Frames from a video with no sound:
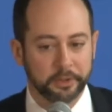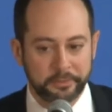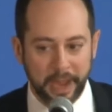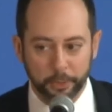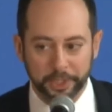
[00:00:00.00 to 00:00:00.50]
and the
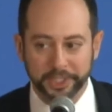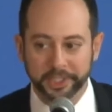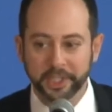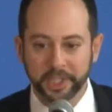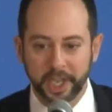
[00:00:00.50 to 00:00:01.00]

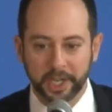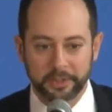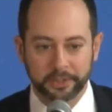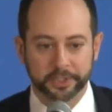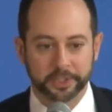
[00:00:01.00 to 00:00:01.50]
founding. And I
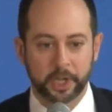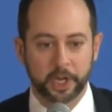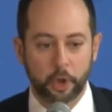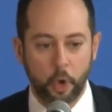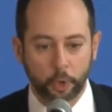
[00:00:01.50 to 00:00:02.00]
think there's a lot
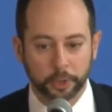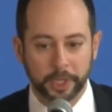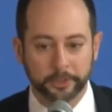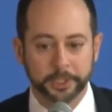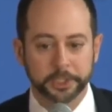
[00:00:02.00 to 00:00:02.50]
of
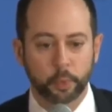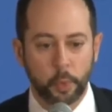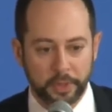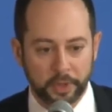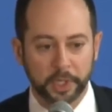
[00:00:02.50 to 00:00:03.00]
corollaries
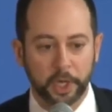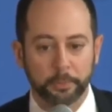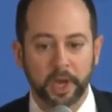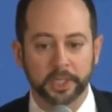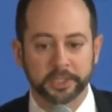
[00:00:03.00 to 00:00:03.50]
with
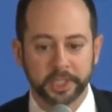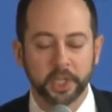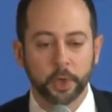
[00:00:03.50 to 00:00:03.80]
Claremont,